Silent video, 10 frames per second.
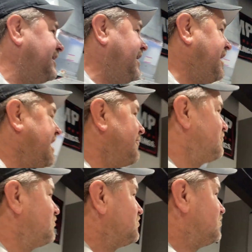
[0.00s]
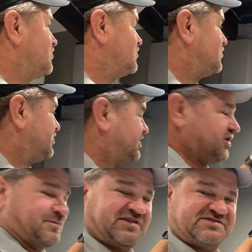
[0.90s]
I am going
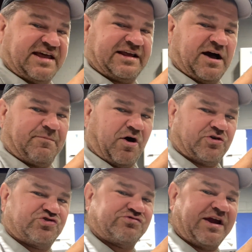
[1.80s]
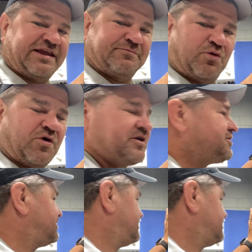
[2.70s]
to be setting up our training board